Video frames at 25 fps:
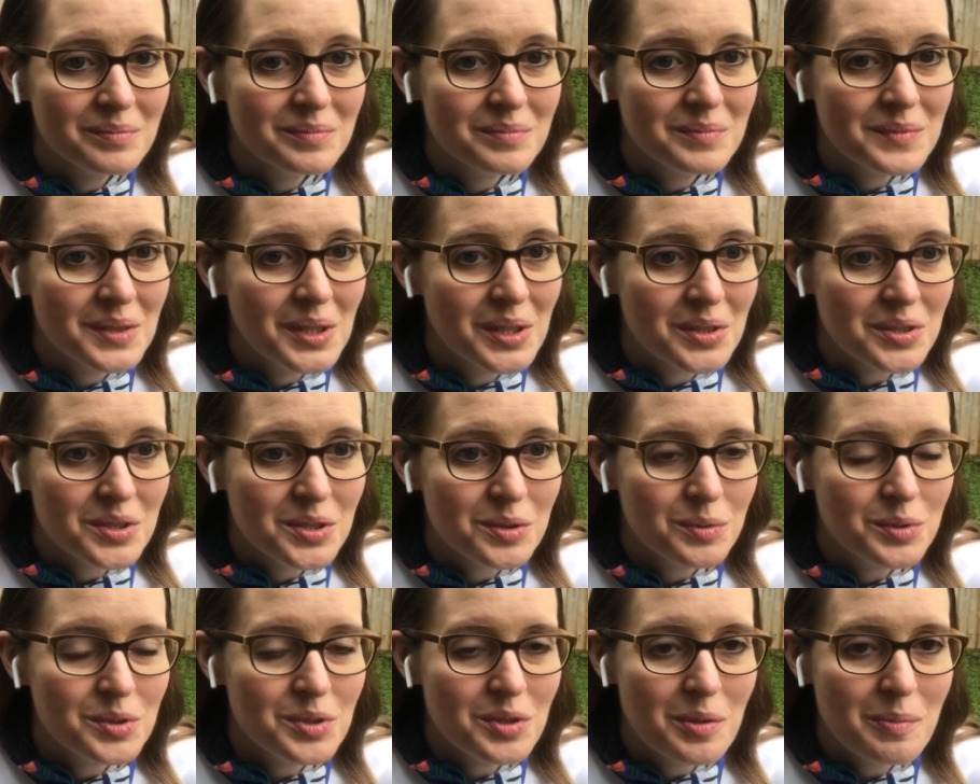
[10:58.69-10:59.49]
You know, so
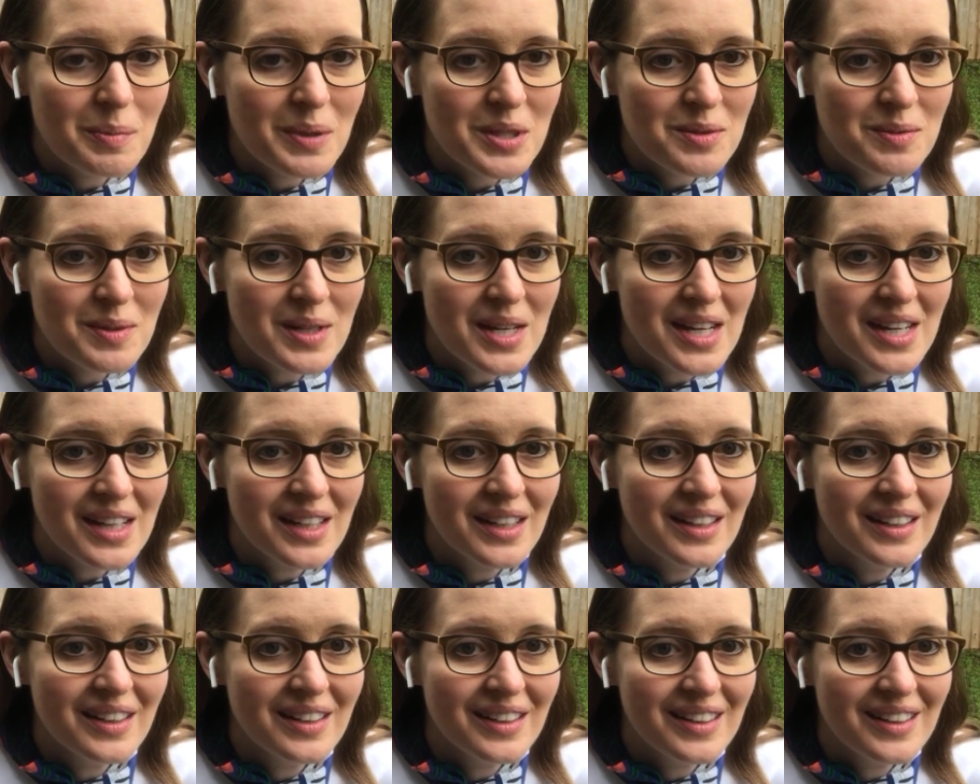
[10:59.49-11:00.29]
we'll do the best we
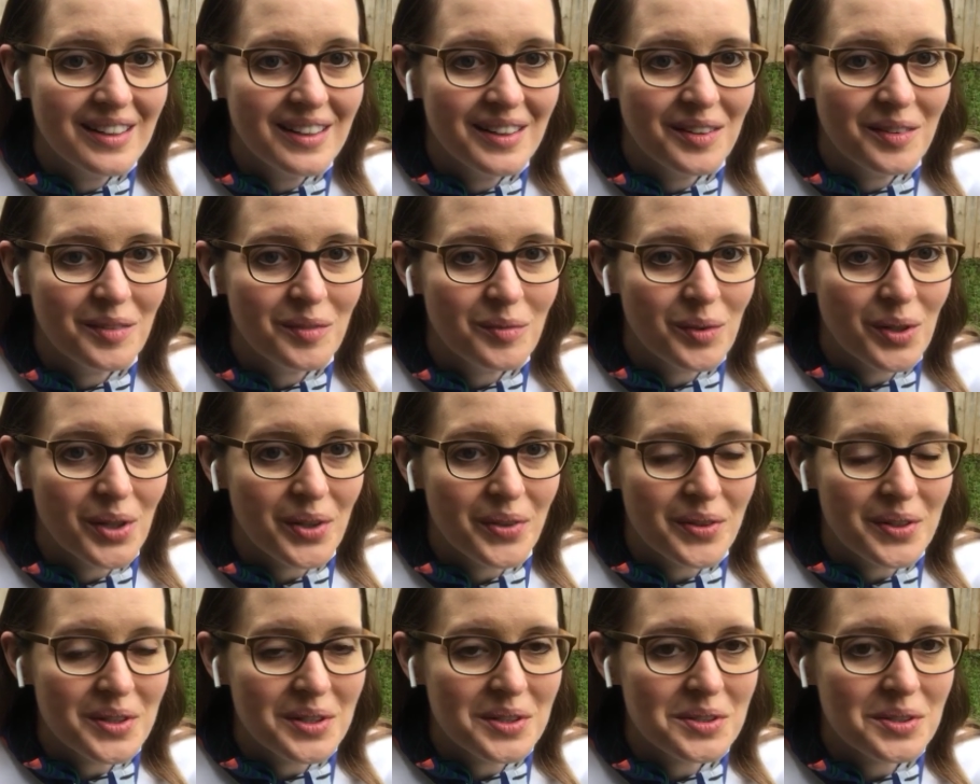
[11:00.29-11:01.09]
can while
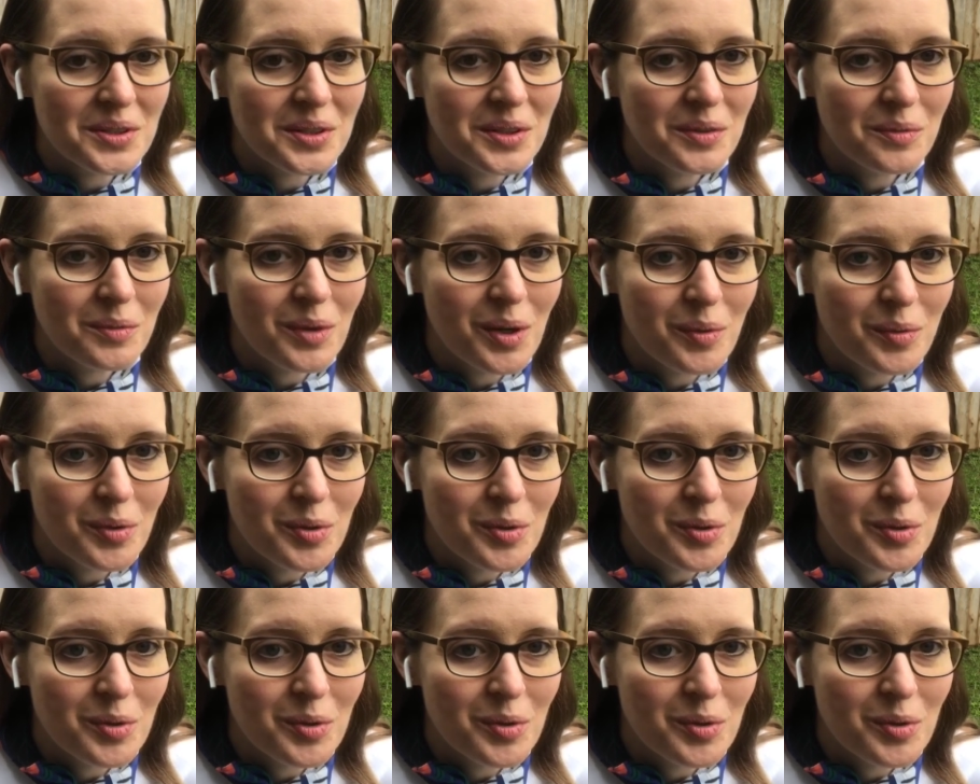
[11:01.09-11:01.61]
we're